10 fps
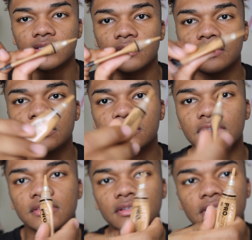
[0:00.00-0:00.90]
So this
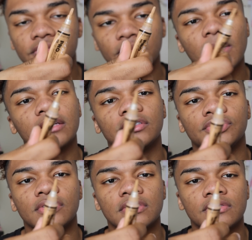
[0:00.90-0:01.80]
concealer is from like the
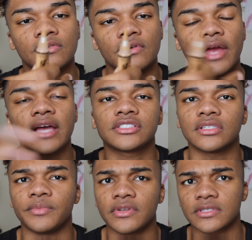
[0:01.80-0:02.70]
drugstore, actually
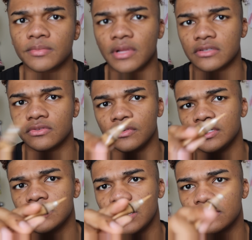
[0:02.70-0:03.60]
a beauty supply store, and it's like